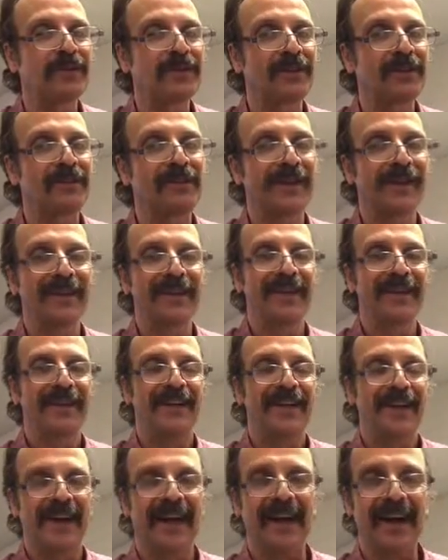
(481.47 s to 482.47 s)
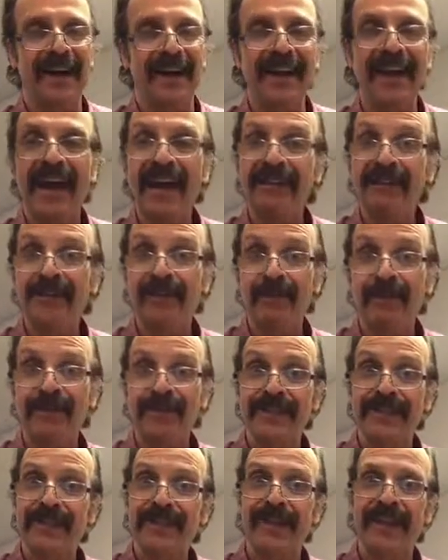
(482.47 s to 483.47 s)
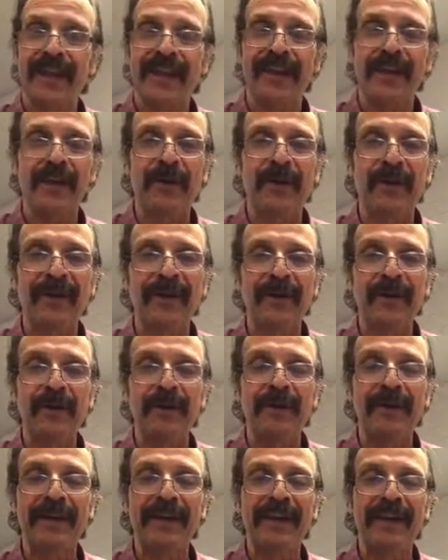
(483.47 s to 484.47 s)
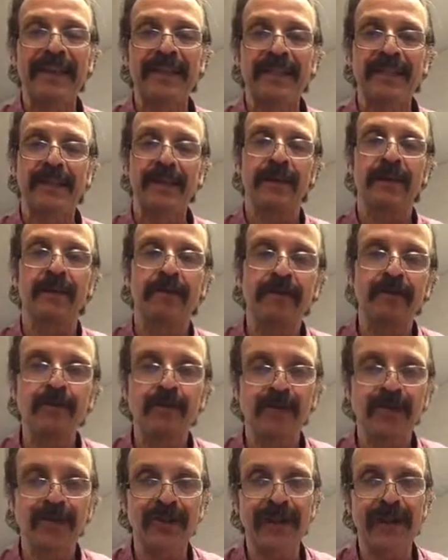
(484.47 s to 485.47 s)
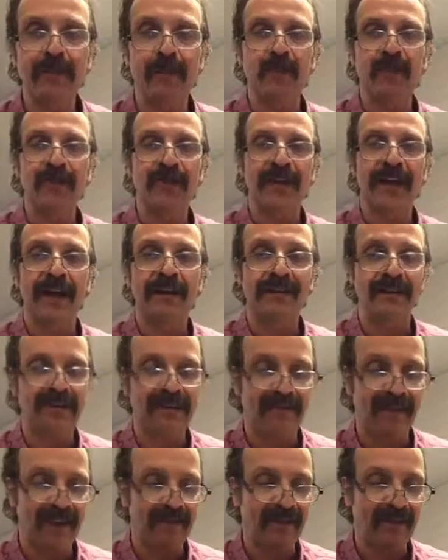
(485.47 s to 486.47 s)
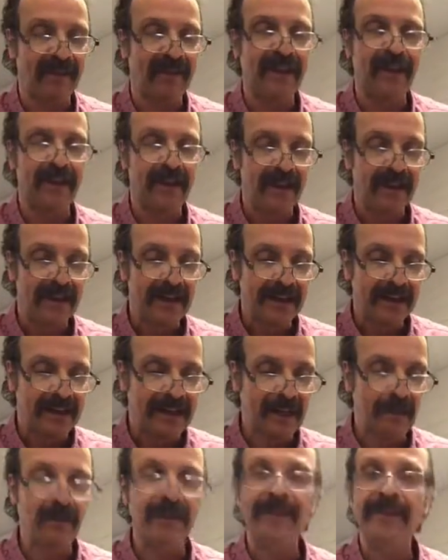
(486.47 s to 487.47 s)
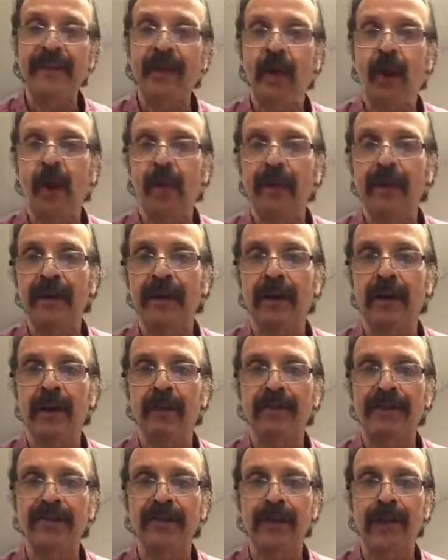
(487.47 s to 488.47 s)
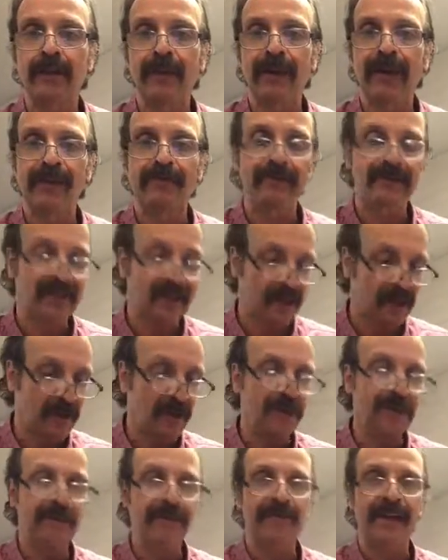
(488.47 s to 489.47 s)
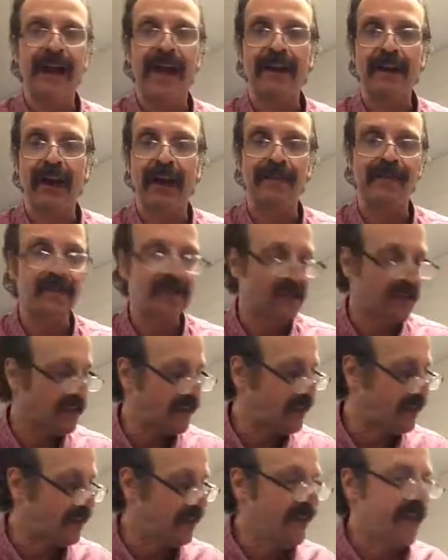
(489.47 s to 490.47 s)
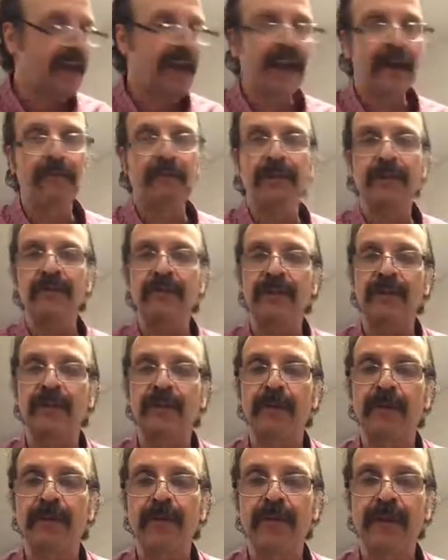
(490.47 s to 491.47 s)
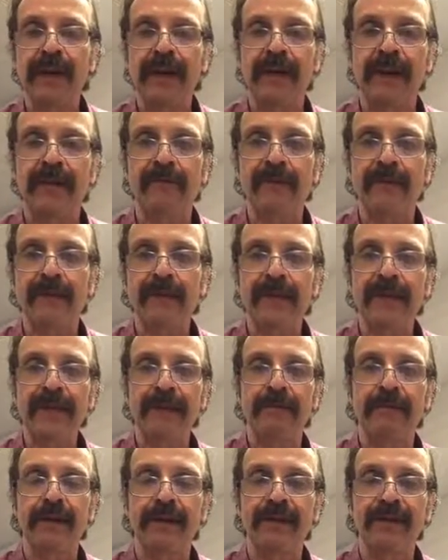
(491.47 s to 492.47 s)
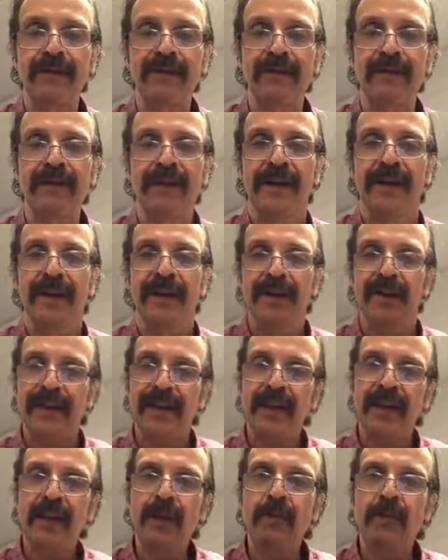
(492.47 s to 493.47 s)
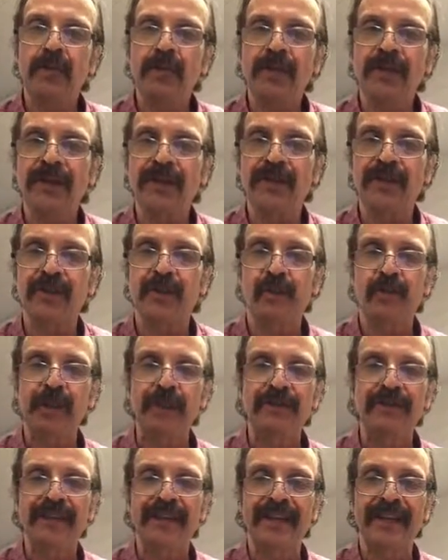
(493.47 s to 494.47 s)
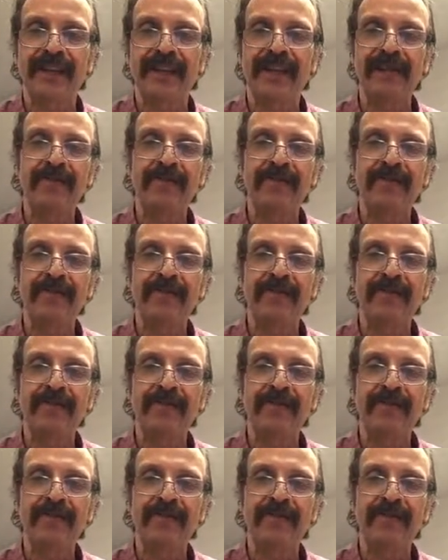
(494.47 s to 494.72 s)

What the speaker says: So now you see where this is kind of going a little bit, and it's, you know, nutritionally more sound instead of having the simple and the complex carbohydrates, a little bit of fat obviously, and protein from the peanut butter. So you're getting a little more stick to the ribs thing.